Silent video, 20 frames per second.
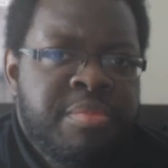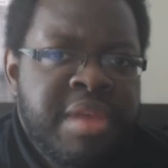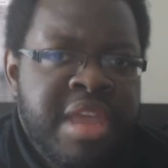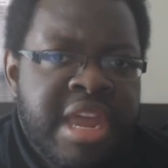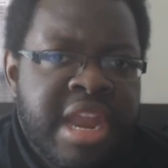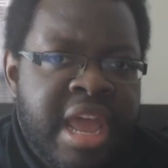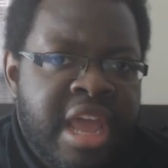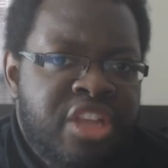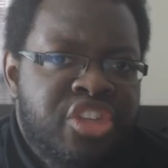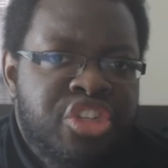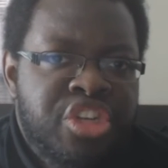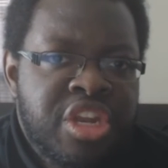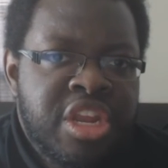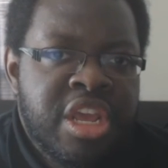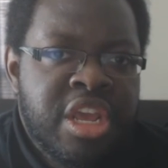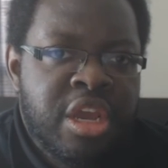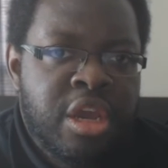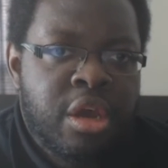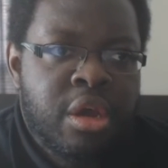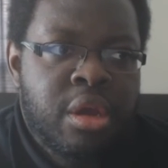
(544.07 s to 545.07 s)
be an
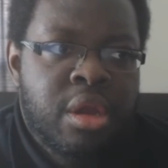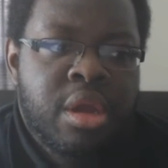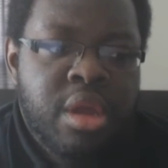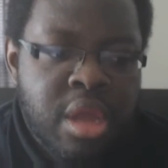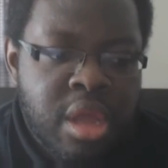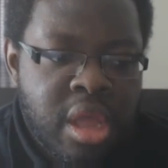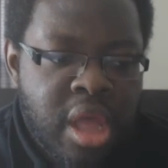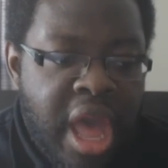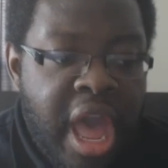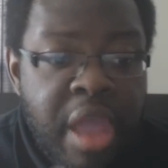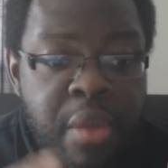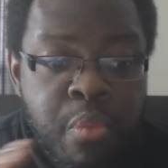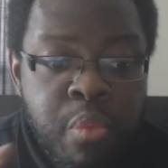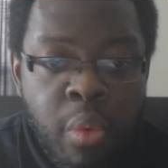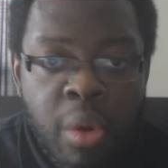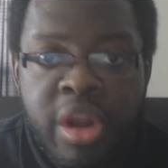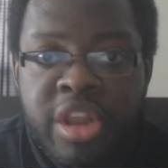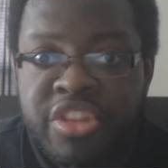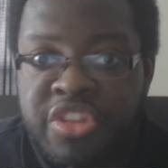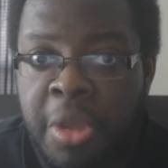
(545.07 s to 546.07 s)
engineer. I
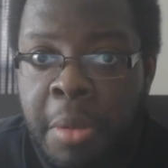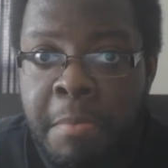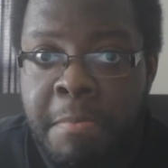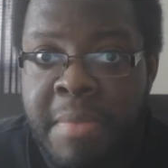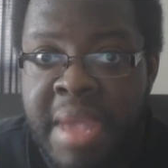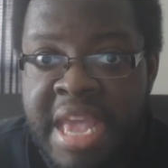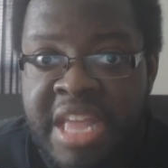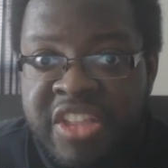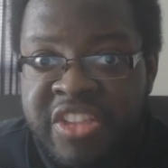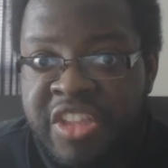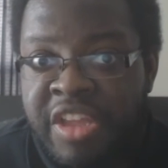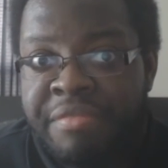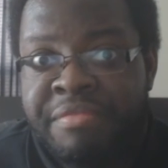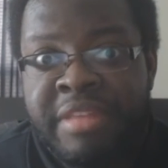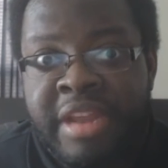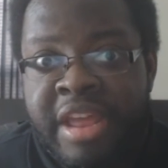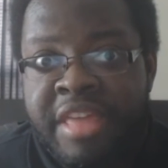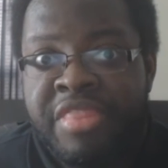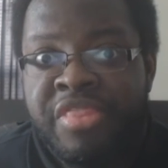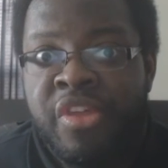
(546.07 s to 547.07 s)
wanted to make stuff
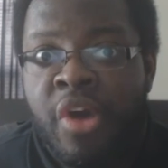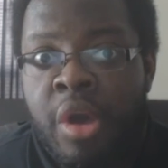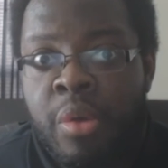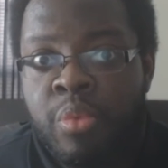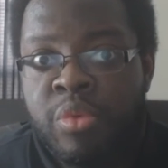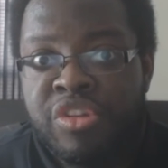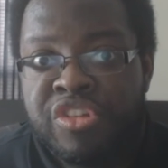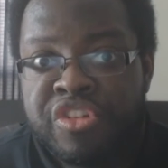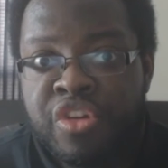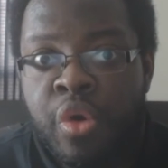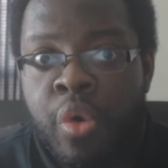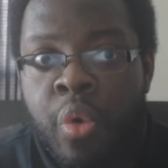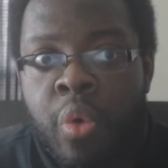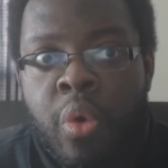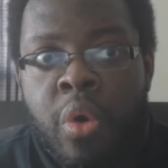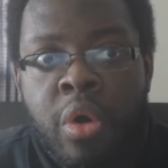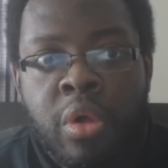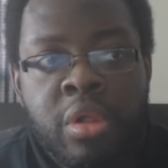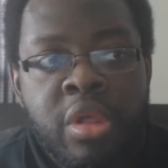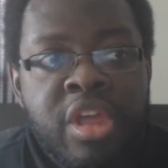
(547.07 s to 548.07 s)
that I thought was
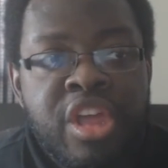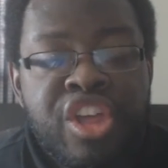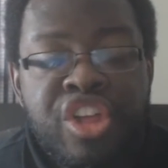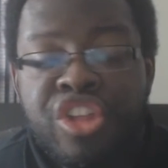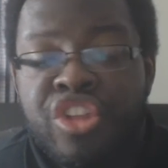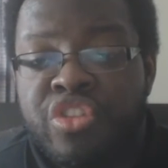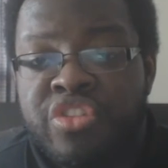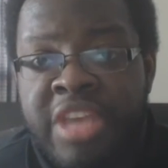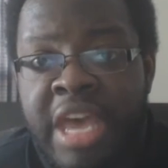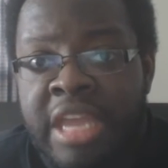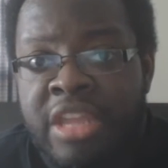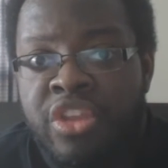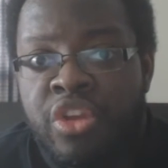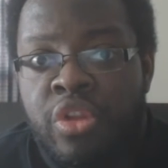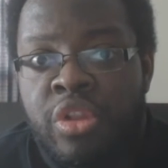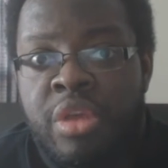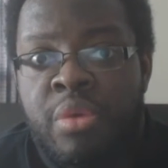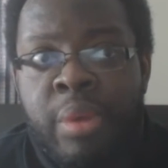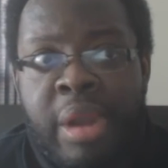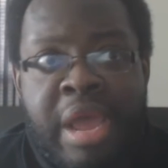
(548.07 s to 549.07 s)
cool.
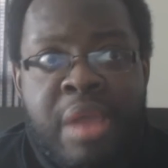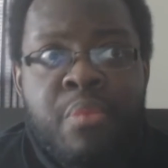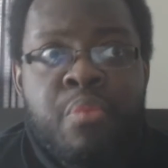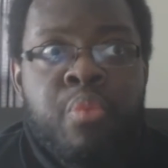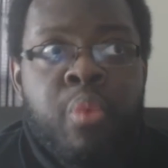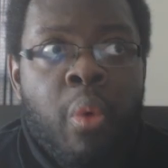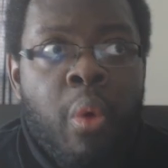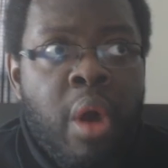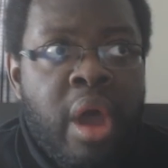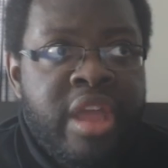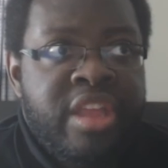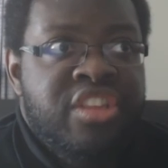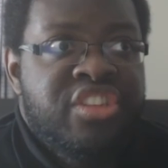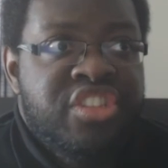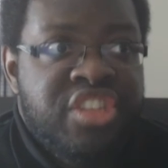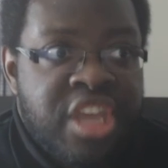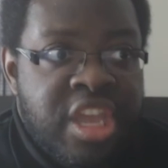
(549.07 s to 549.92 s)
Technically, what I want